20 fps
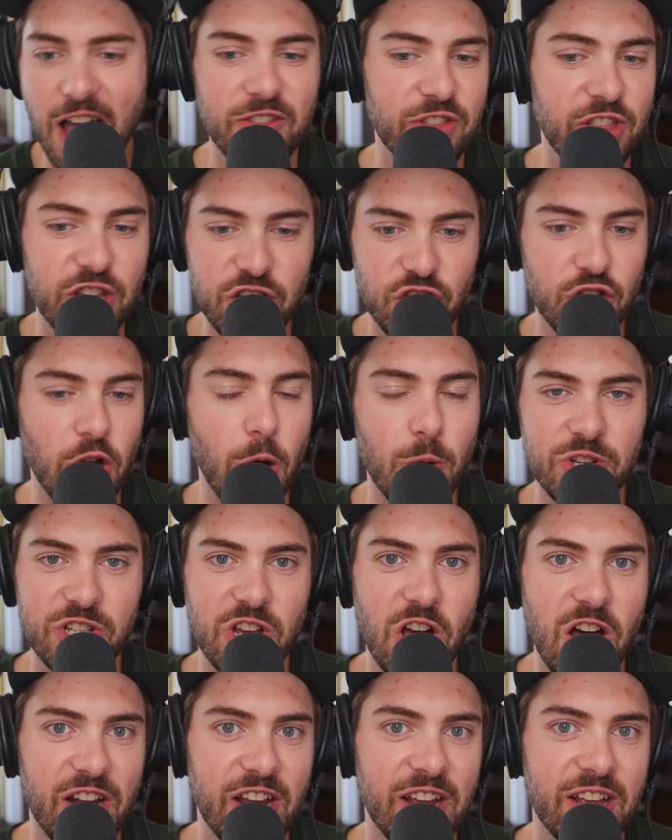this show
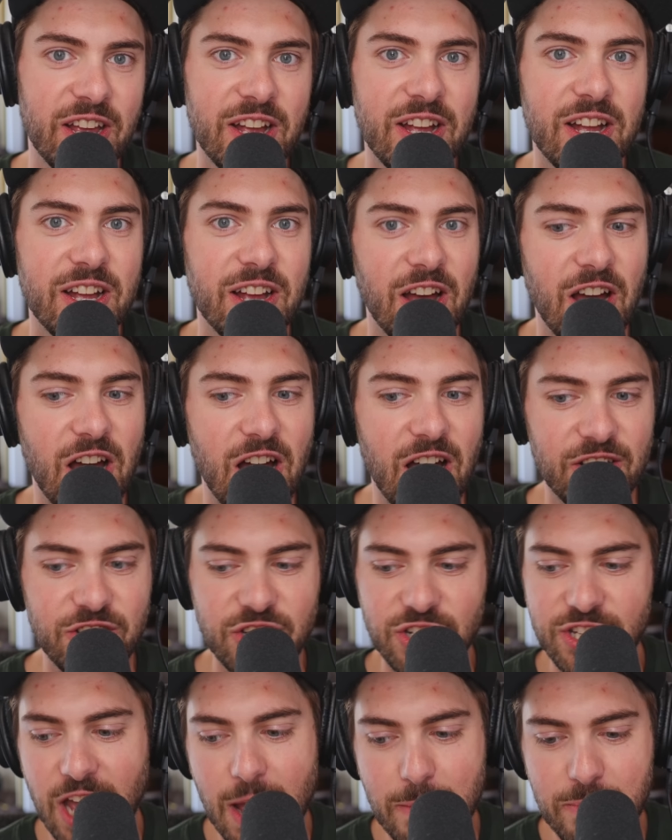is on it.
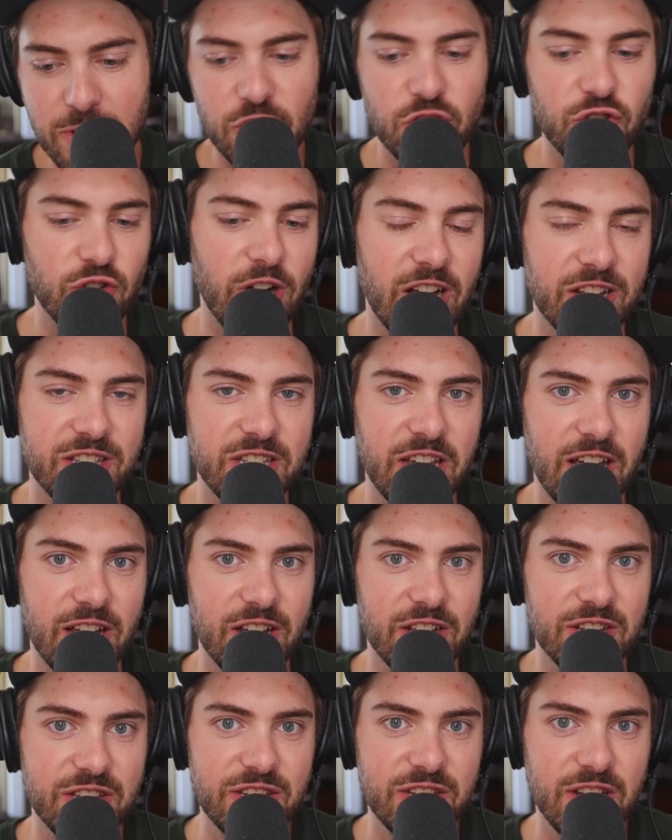Just type in Trail
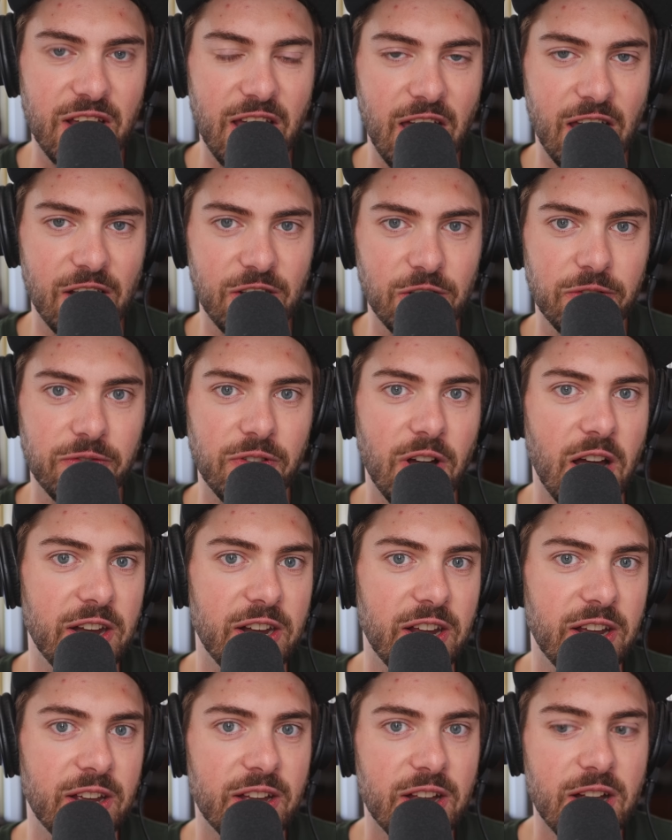Tales and you'll
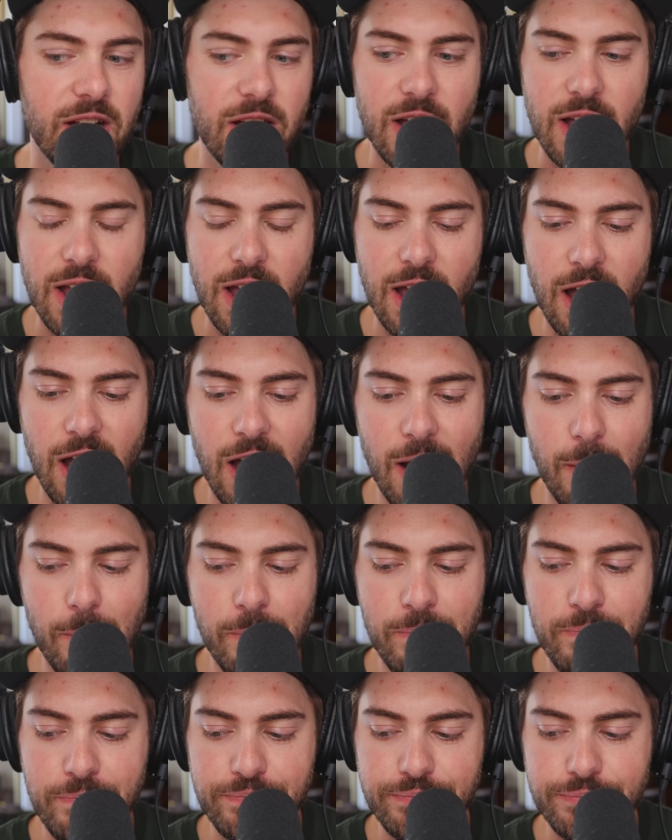find it.
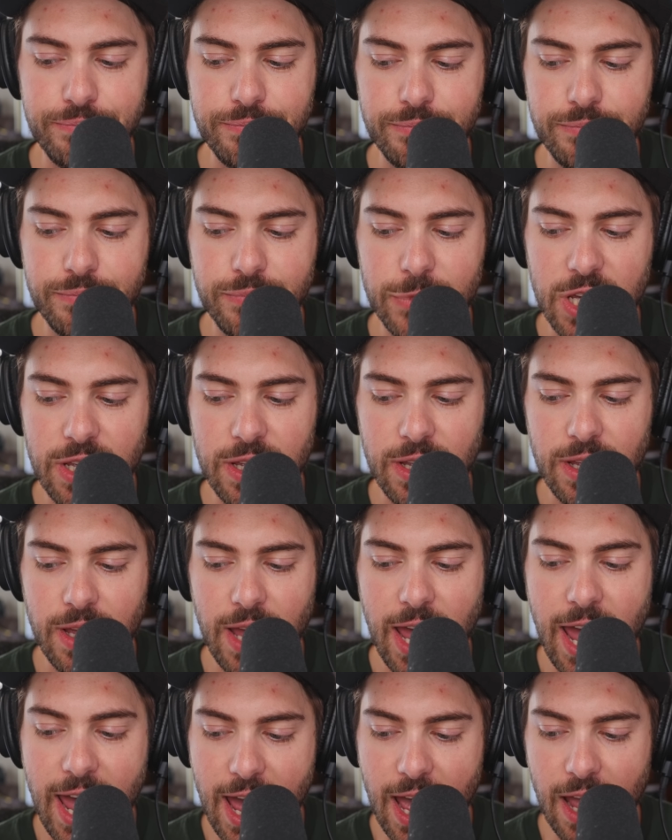
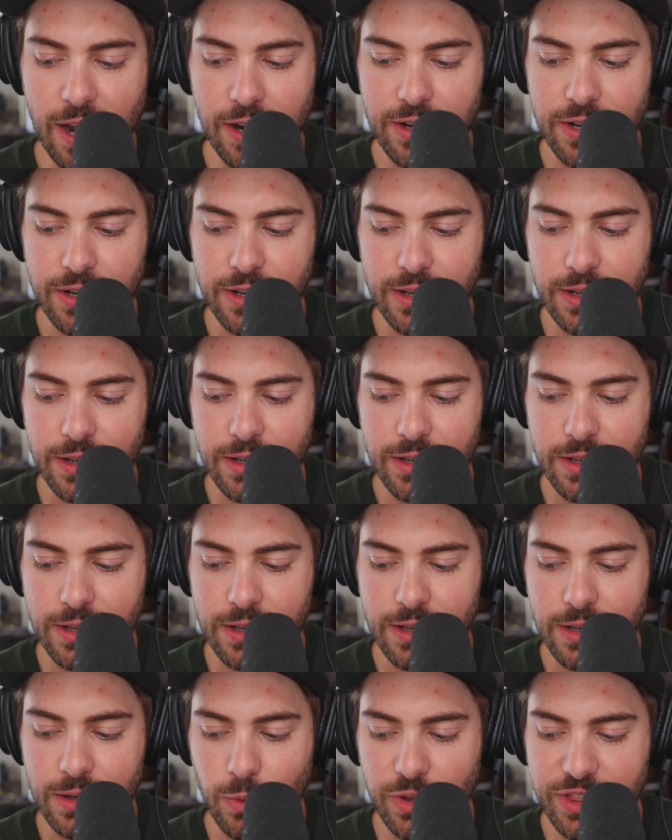And
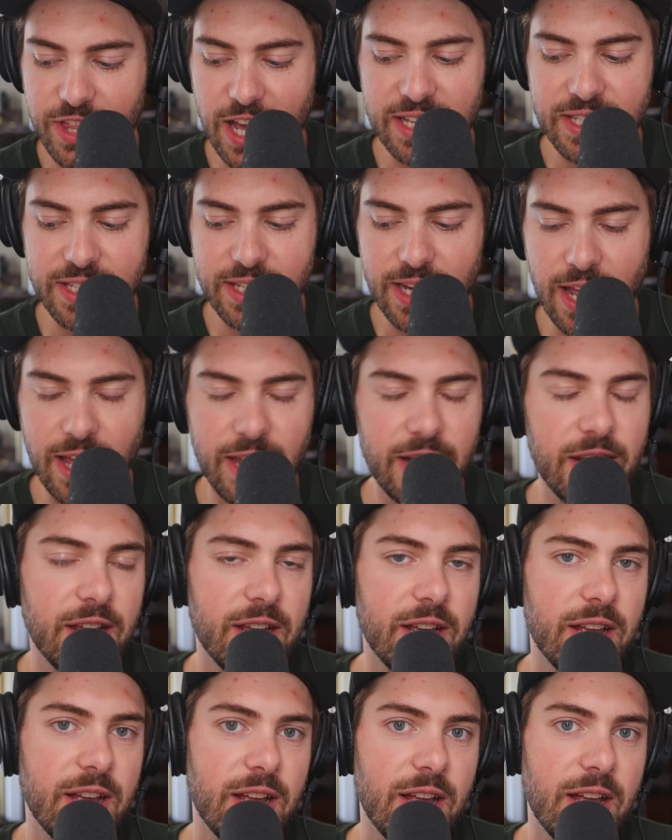with that
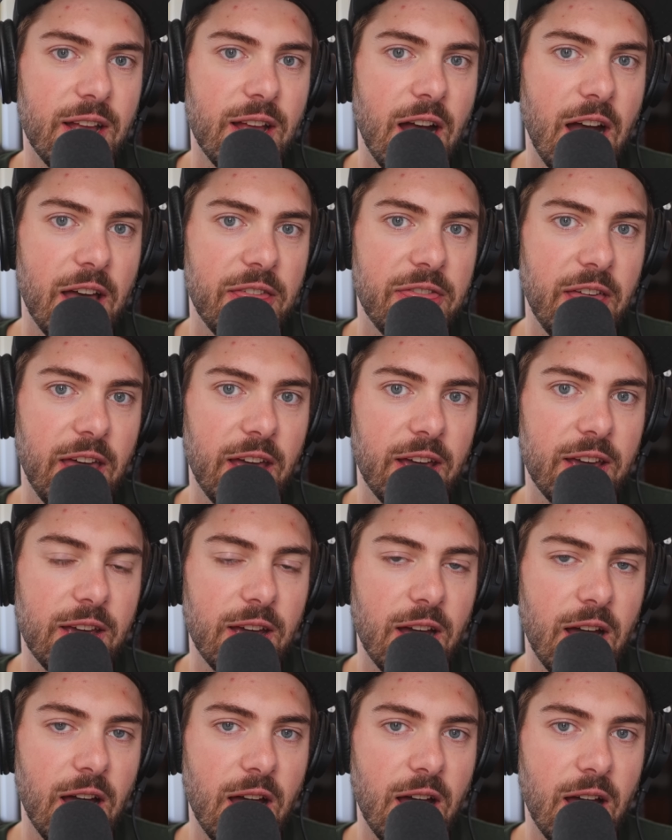said, I
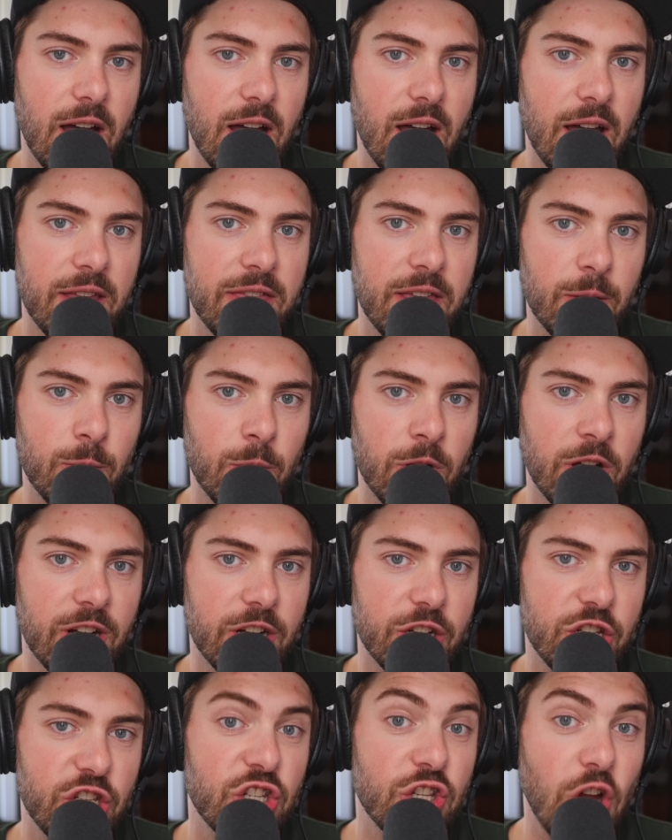think we're
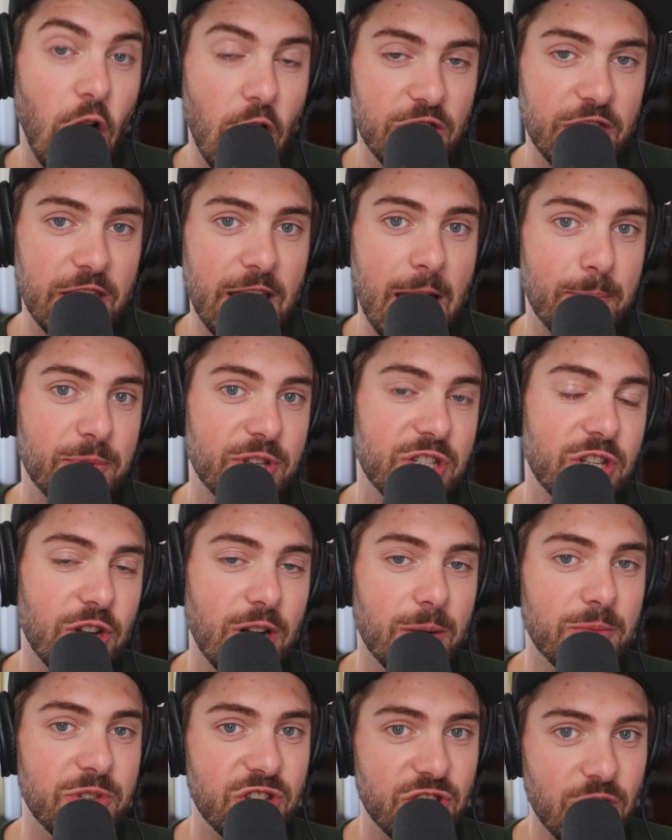going to start the
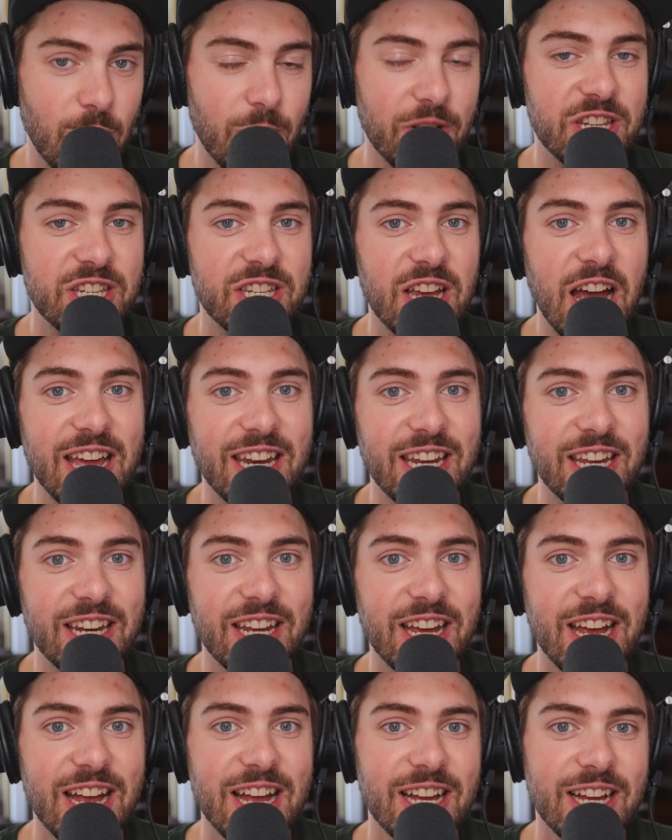episode. I'm so
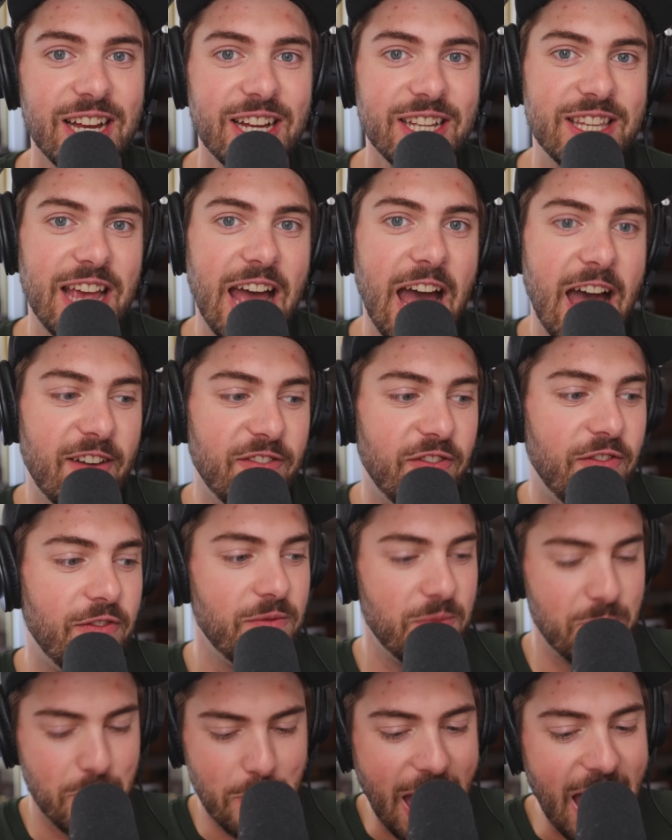excited to have
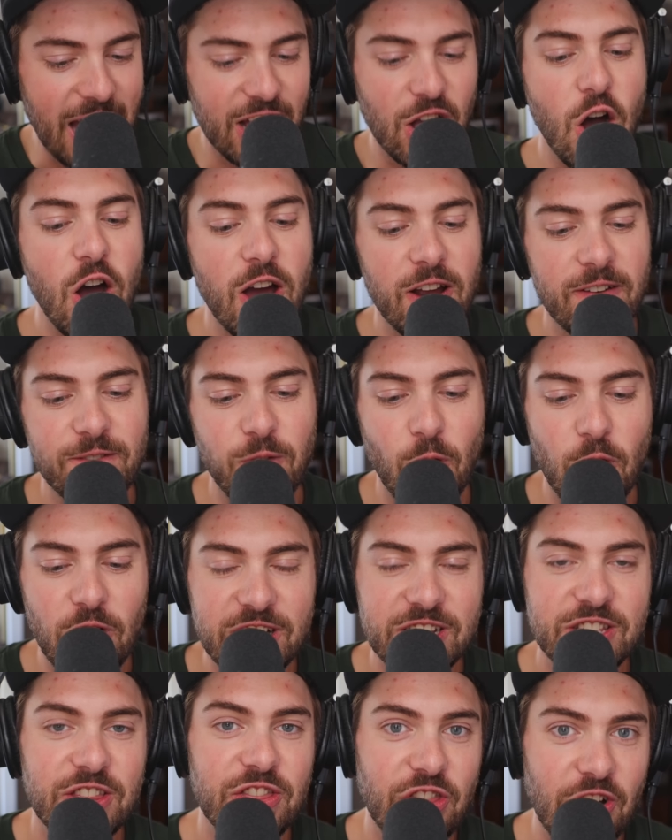back on for
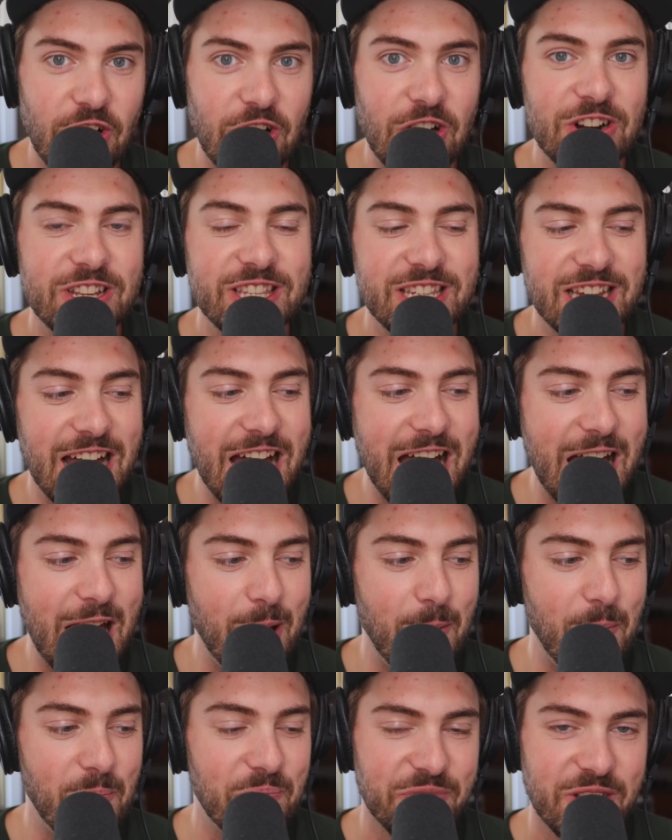his third
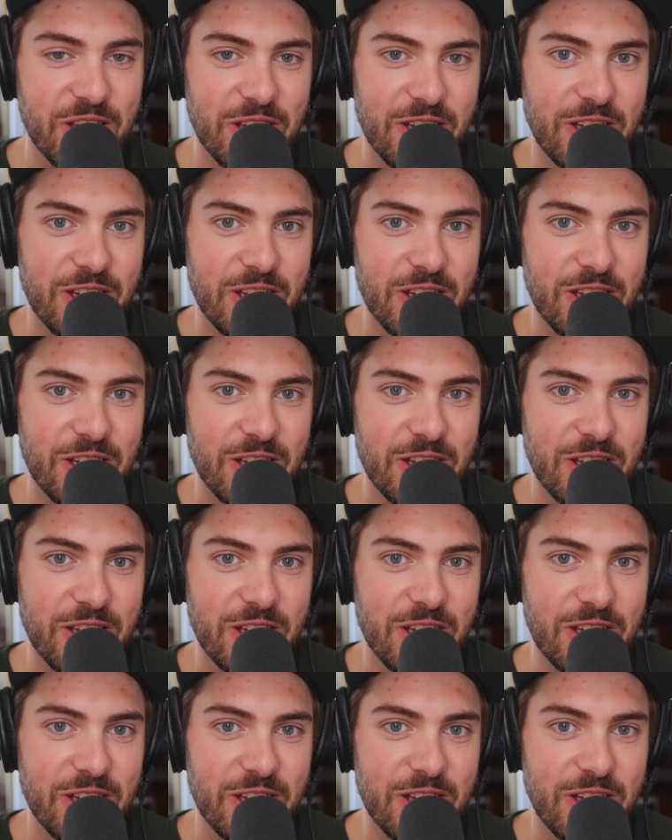time,